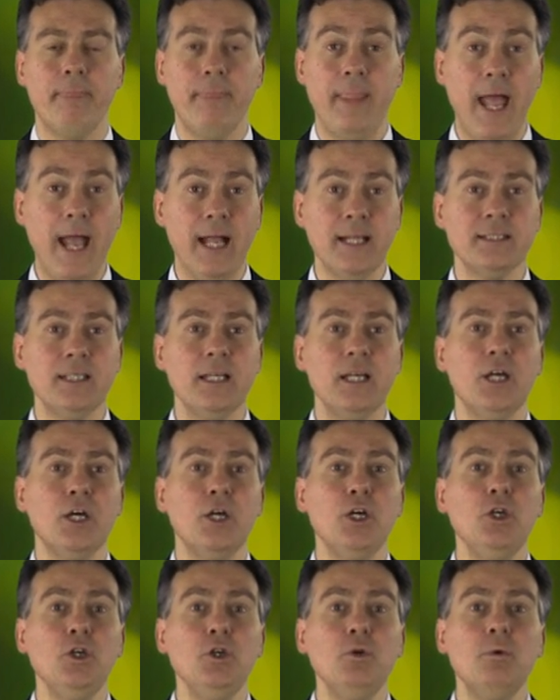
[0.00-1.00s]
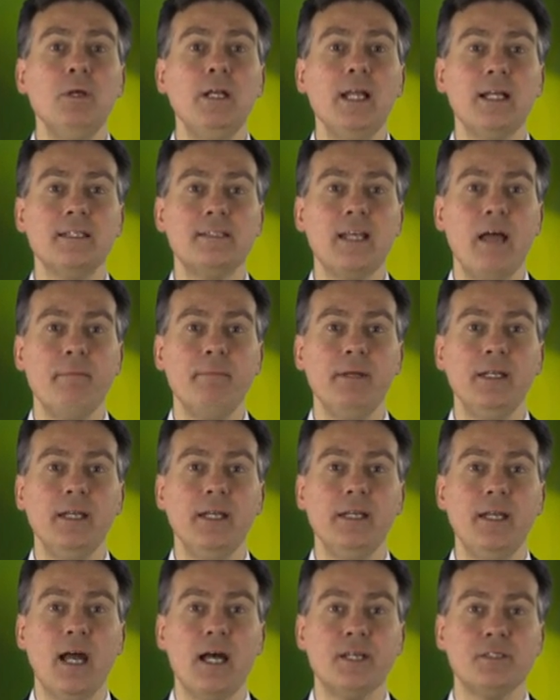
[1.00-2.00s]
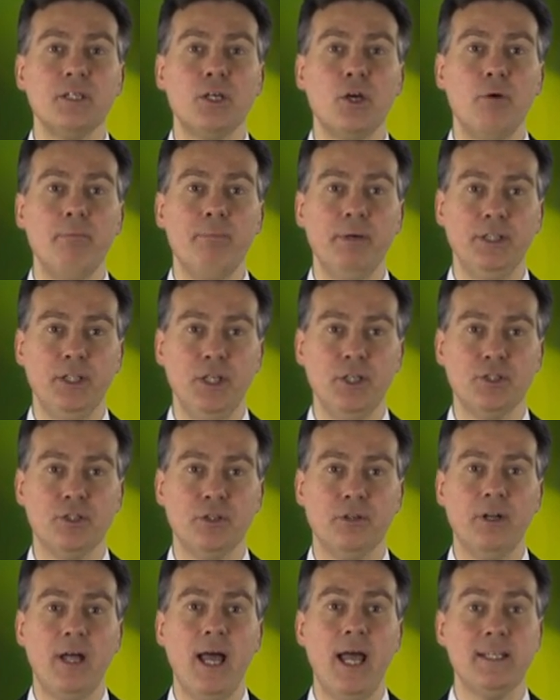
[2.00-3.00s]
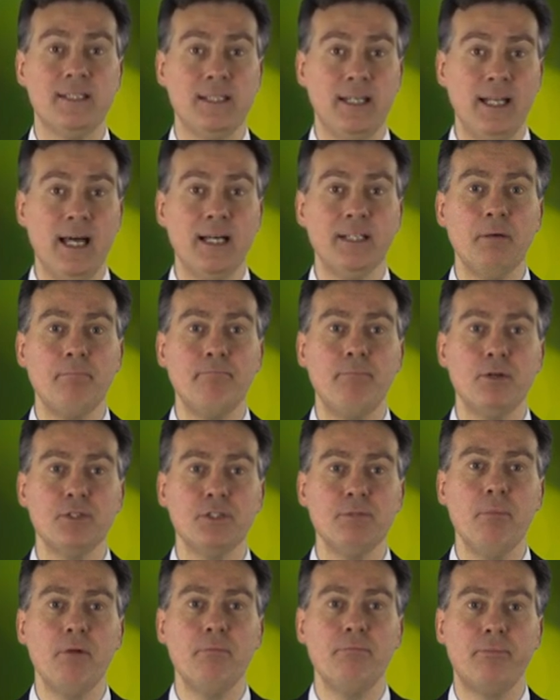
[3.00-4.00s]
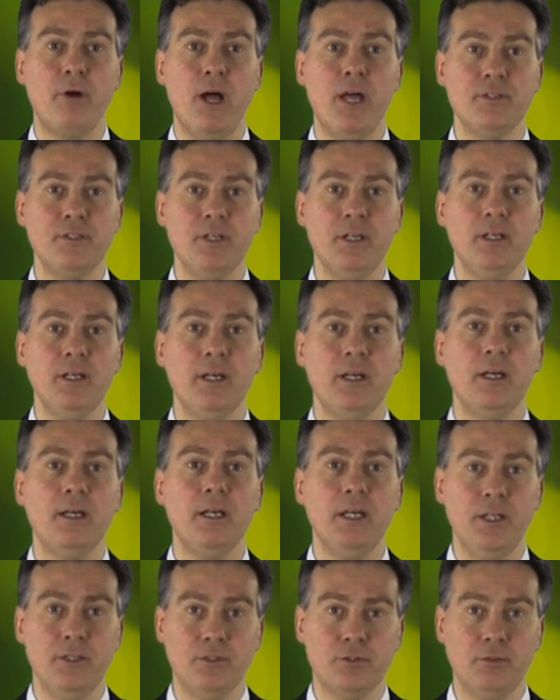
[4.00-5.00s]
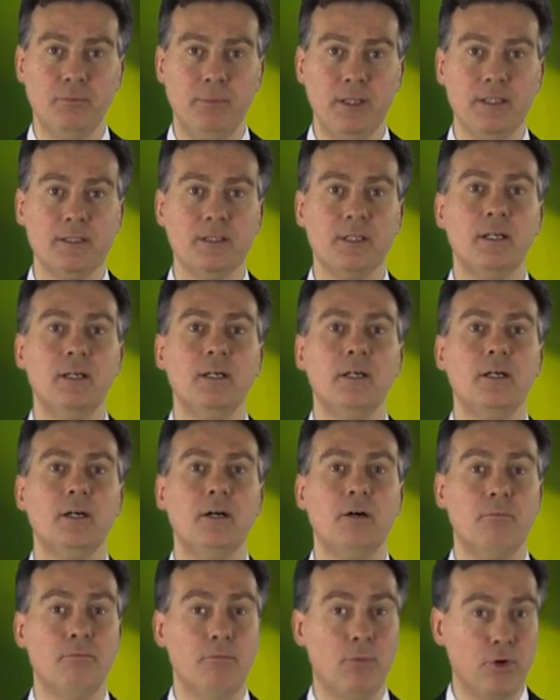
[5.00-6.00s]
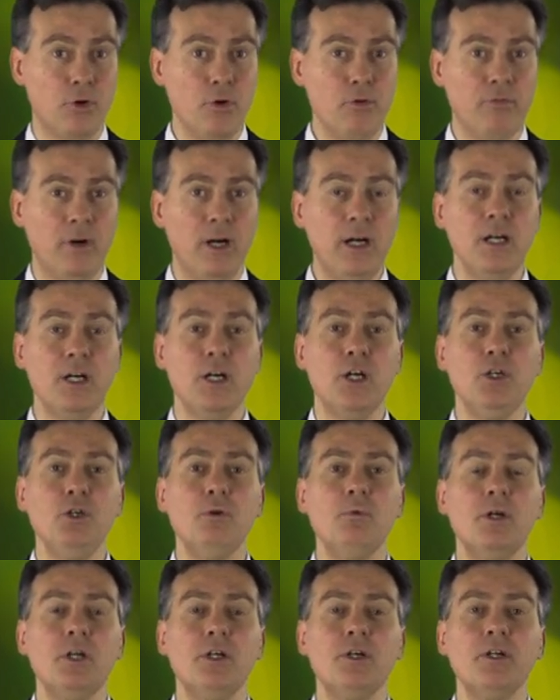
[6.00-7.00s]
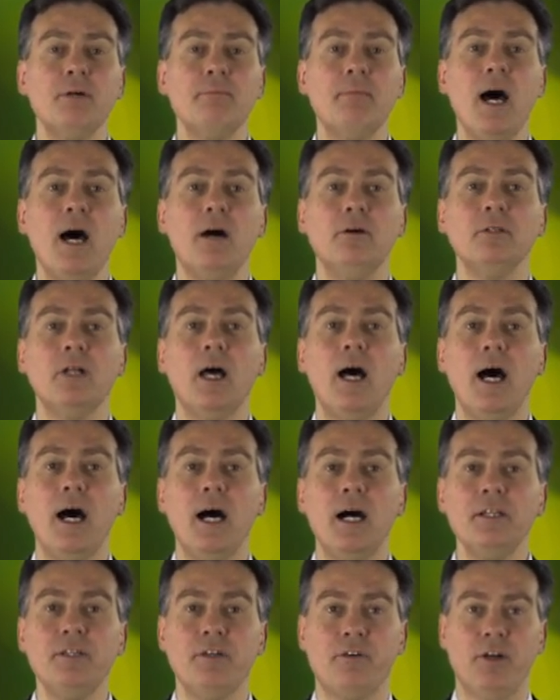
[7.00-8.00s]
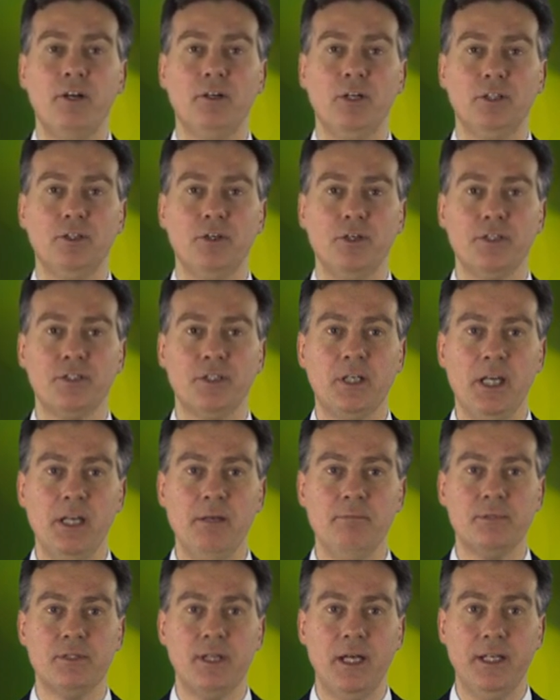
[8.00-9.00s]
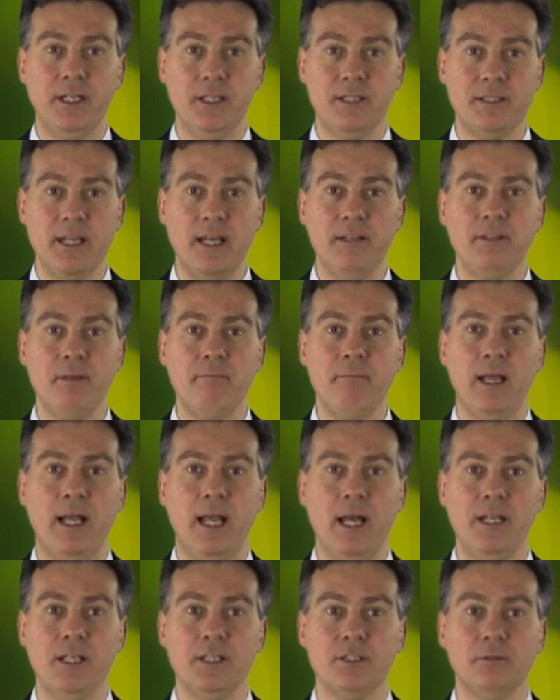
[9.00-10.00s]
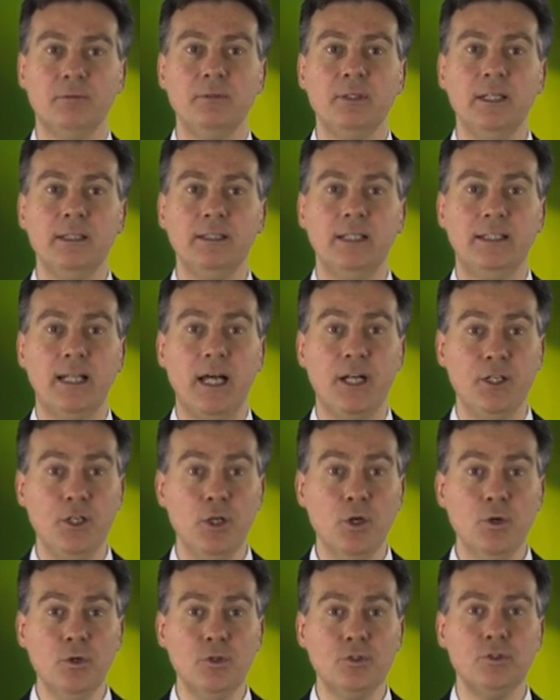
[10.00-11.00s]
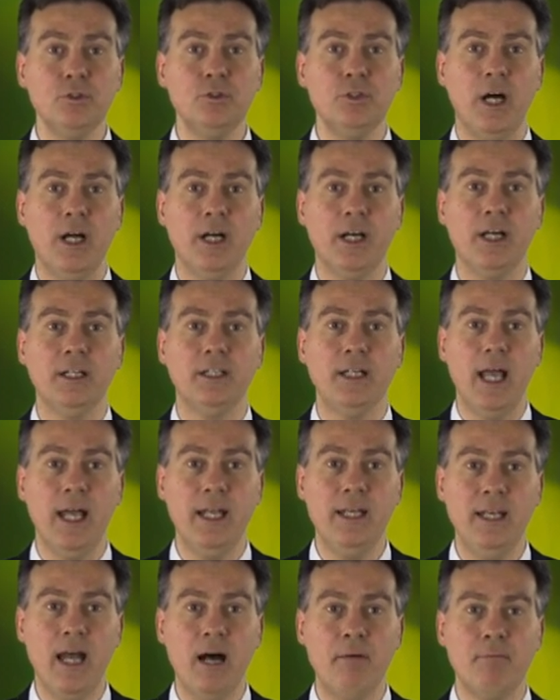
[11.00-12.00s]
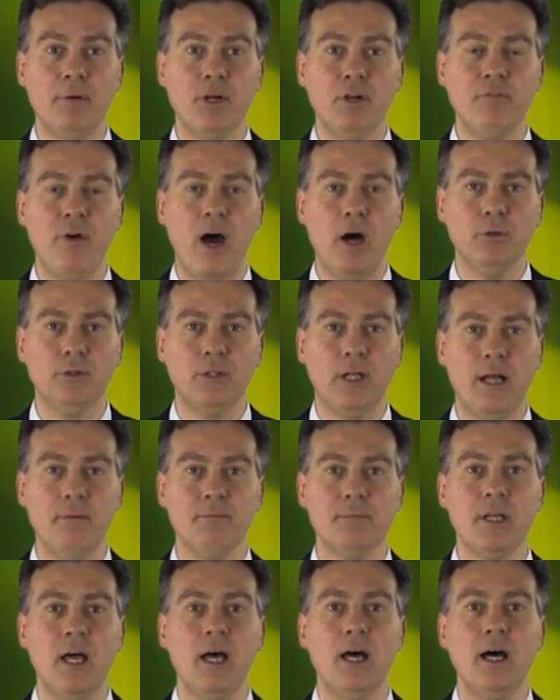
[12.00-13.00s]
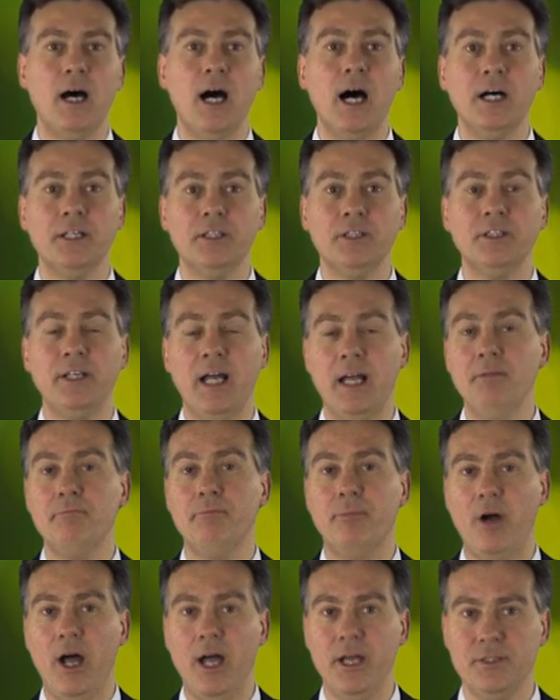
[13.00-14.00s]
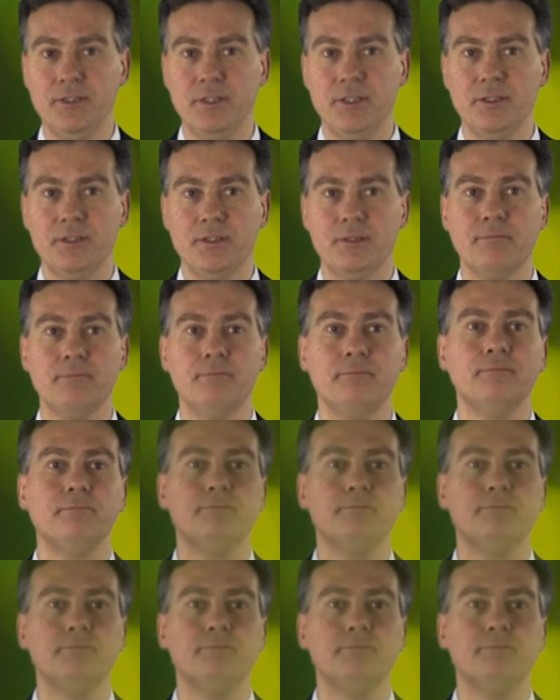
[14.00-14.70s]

Next, you will examine YASI competition as another possible pricing instrument. Moreover, you will learn about other regulatory schemes and incentive mechanisms that are used to target a number of outcomes other than prices.